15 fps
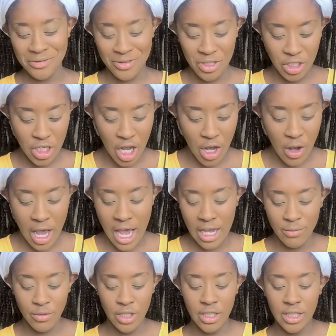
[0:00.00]
So
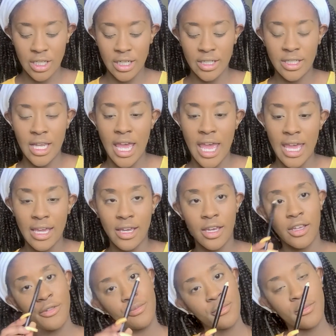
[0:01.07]
I'm just gonna
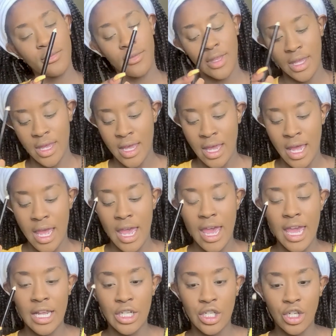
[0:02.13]
take
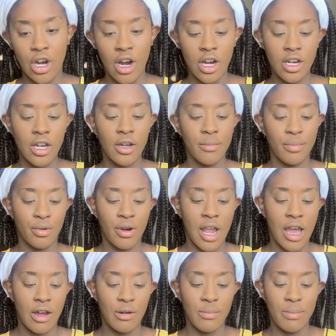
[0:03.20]
a dark
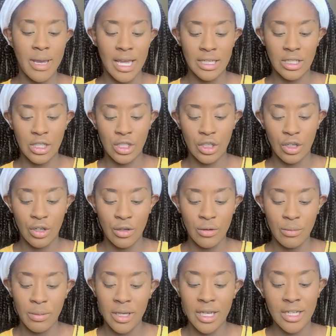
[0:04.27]
brown
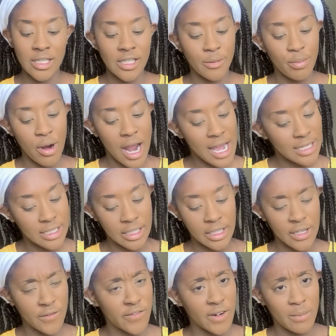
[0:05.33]
pencil, because
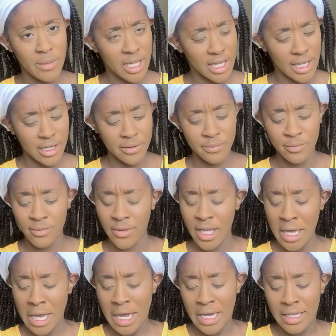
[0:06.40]
surprisingly for me,
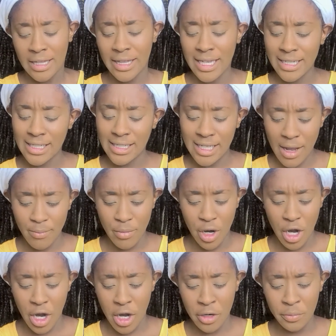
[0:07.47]
this
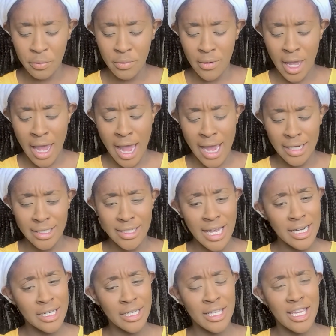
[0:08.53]
summer, I
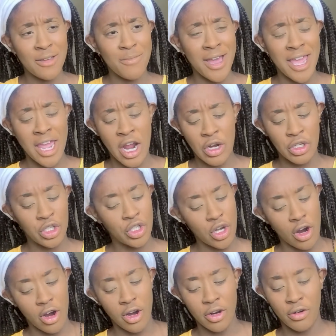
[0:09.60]
decided to keep my hair
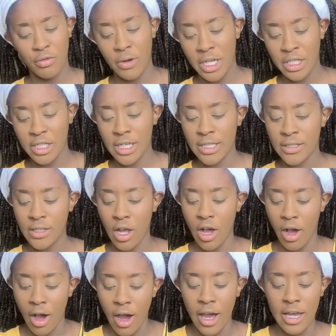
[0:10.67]
dark, which is
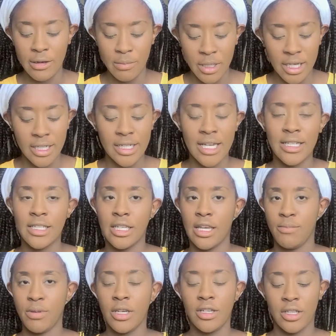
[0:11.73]
odd because I
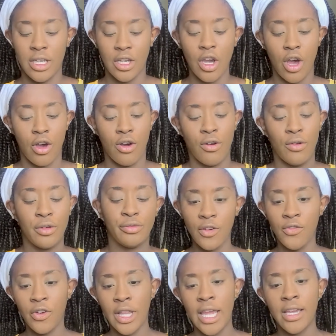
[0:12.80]
typically go
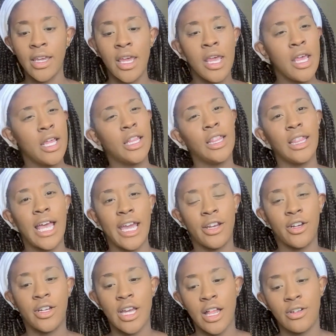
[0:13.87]
for like
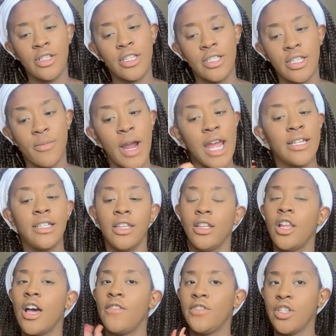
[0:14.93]
lighter colors in the summer. I'd
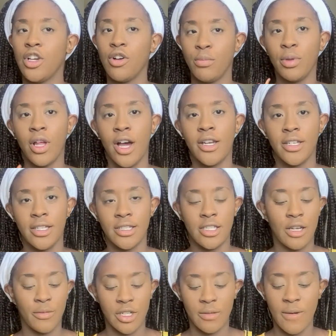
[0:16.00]
love to go blonde in the
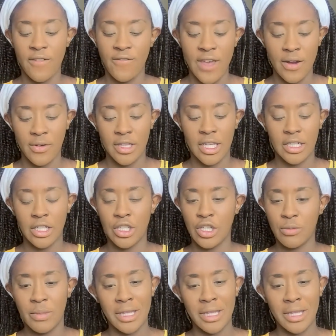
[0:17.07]
summer. It's my favorite thing to do.